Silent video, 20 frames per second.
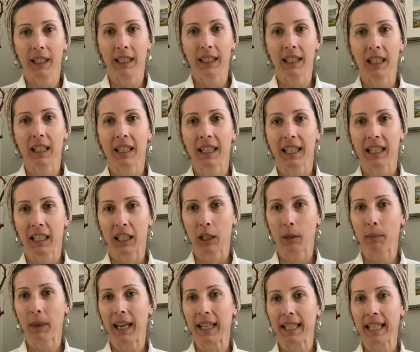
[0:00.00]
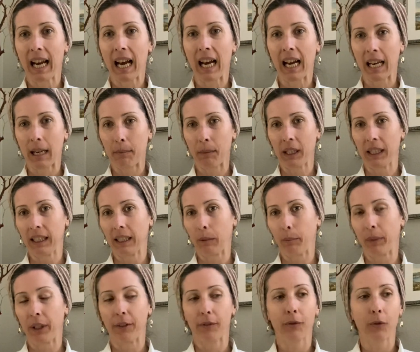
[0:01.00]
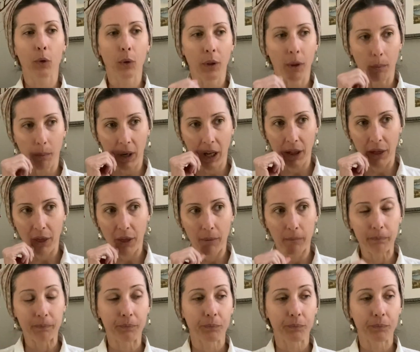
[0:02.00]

dug into my time a little bit for the month.